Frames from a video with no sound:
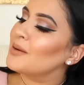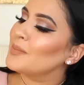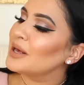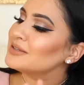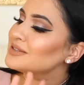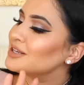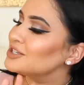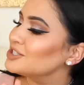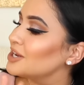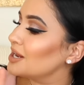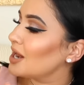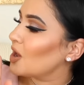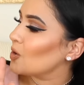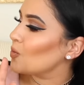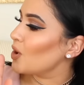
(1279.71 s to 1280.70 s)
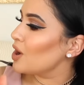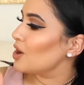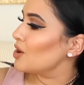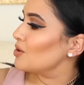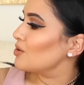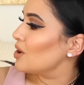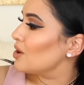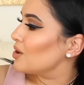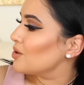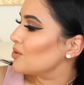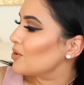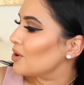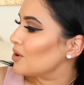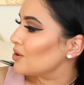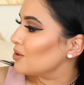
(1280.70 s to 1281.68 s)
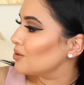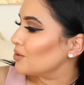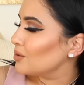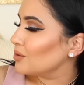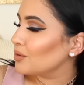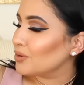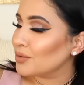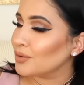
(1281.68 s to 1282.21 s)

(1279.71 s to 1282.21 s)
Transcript: Bounce that shit like whoa.